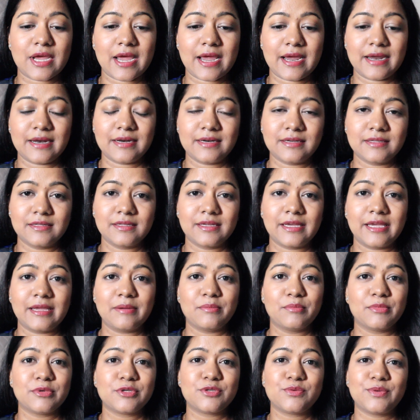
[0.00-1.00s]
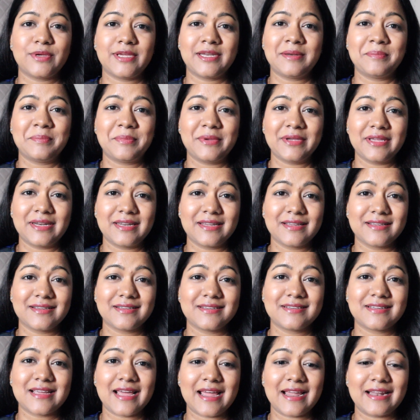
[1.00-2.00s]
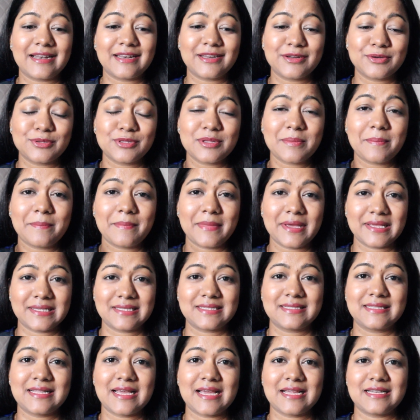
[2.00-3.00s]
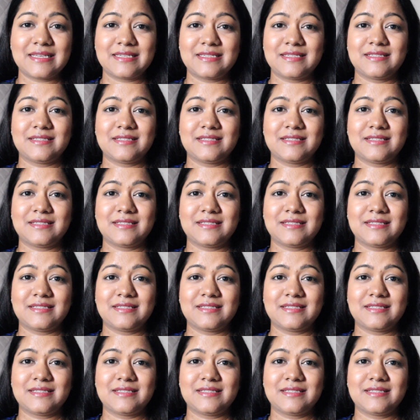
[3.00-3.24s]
and the in-between period, and the mess that